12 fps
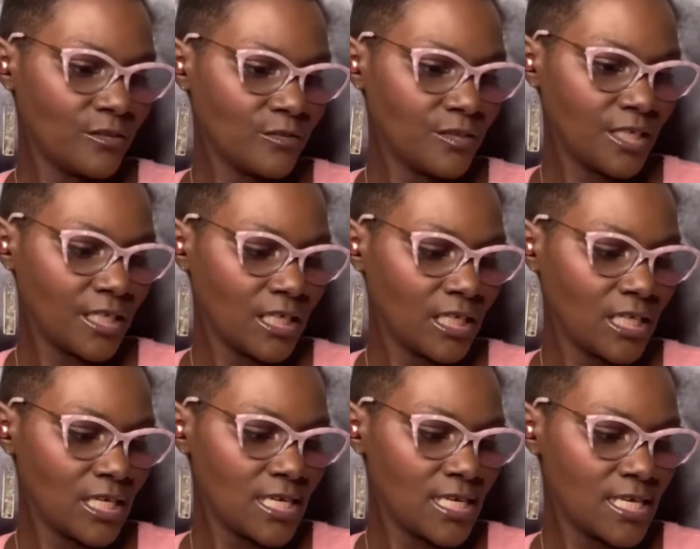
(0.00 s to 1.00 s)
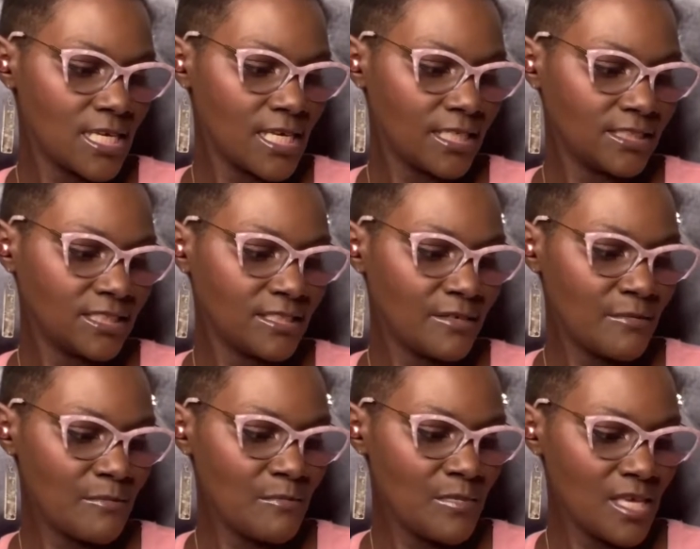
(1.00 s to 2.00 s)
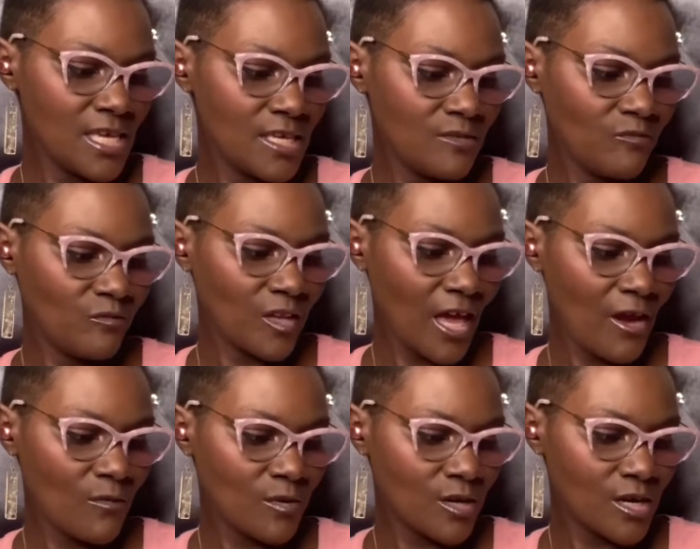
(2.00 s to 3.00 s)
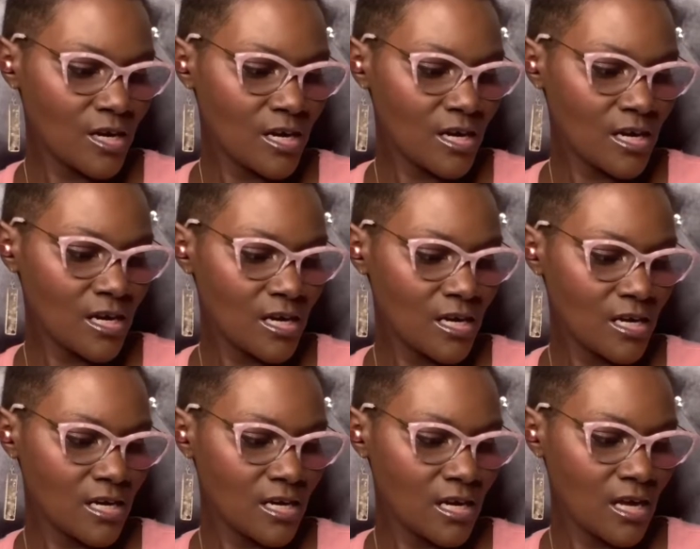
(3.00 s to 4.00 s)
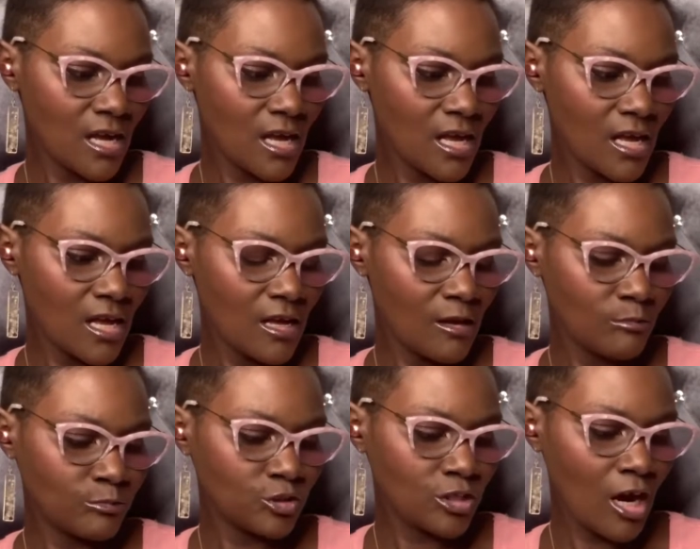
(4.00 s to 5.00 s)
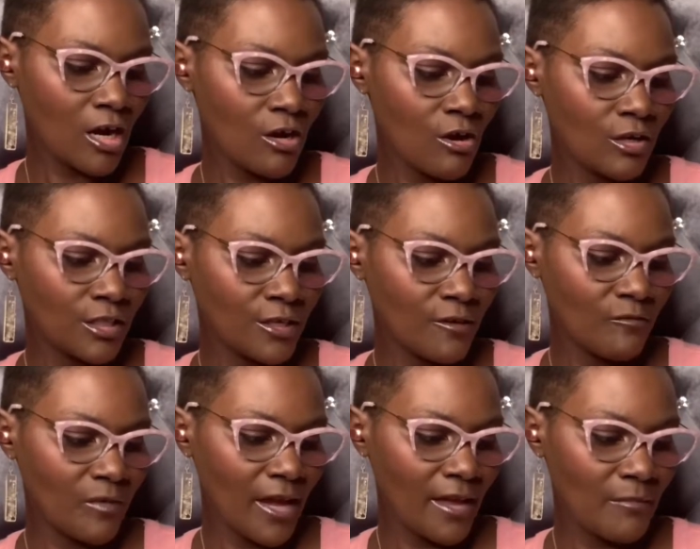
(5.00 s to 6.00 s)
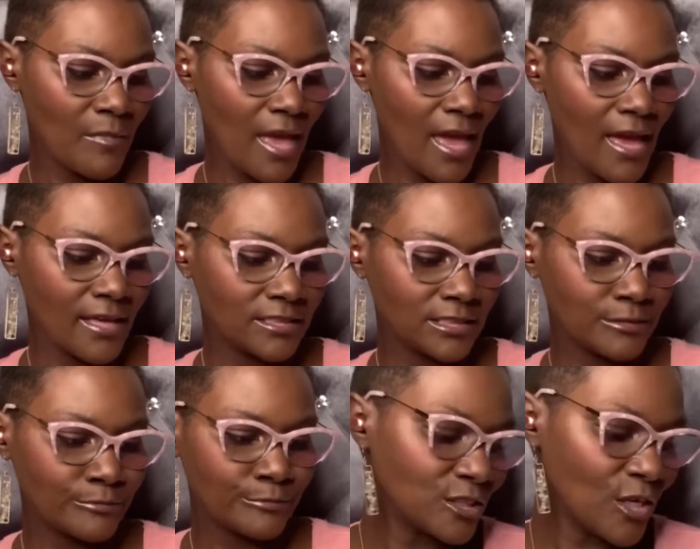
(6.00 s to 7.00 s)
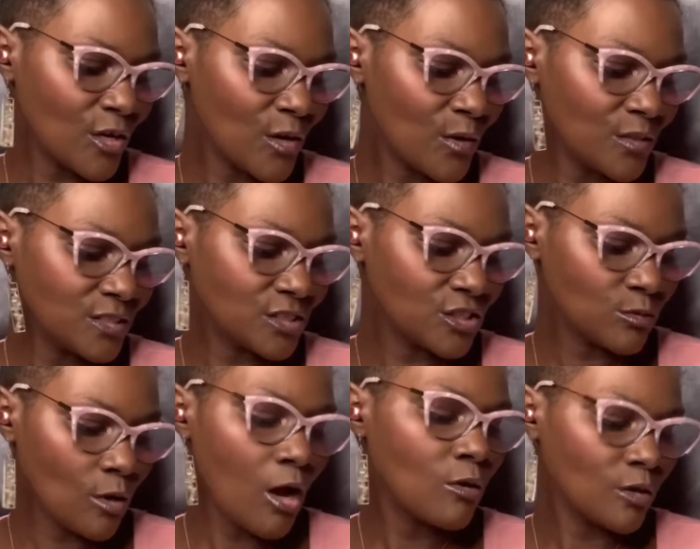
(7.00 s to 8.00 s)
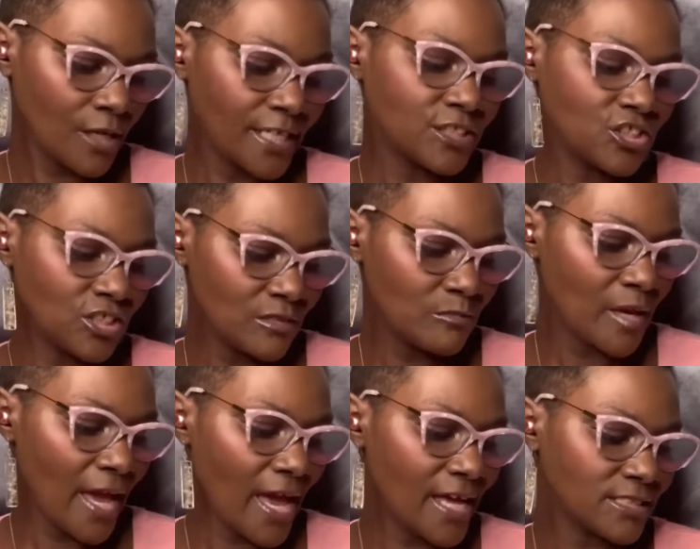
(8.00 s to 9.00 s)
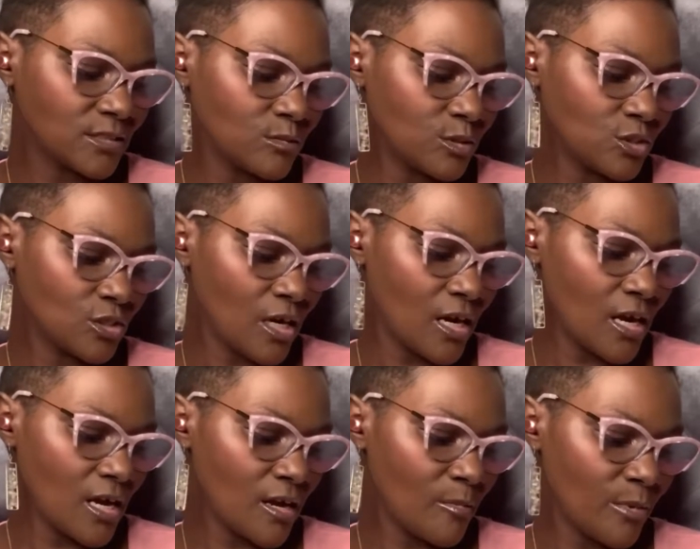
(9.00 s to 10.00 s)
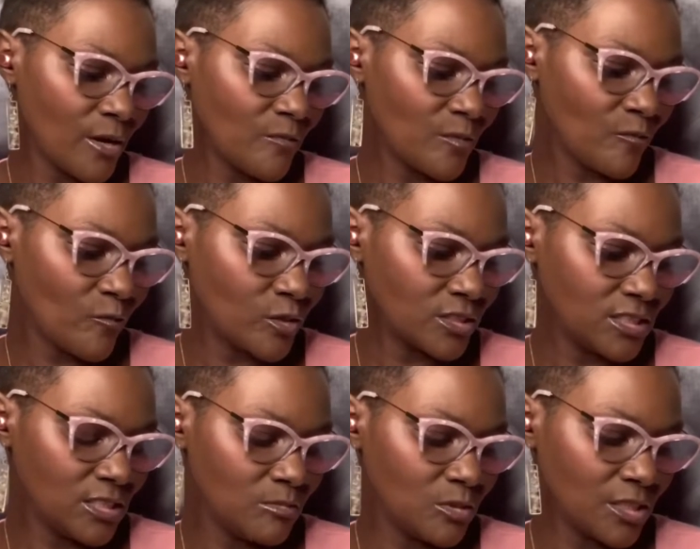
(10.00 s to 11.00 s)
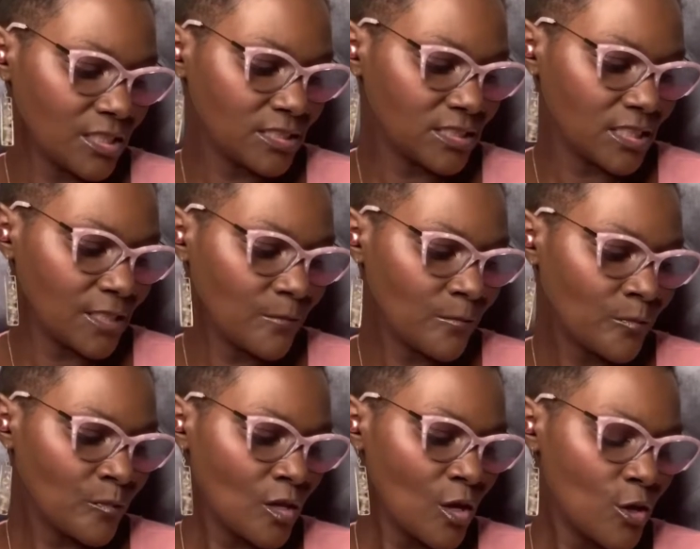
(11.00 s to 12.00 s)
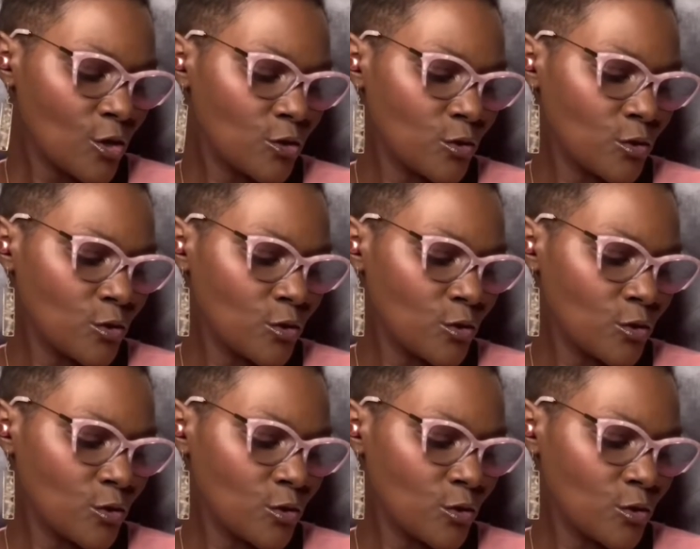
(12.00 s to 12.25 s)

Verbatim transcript: thing is the Mid Flower um, Charcoal Clarifying Mask. So it's a, oh, okay, sheet masks, which are uh, perfect for deep cleansing your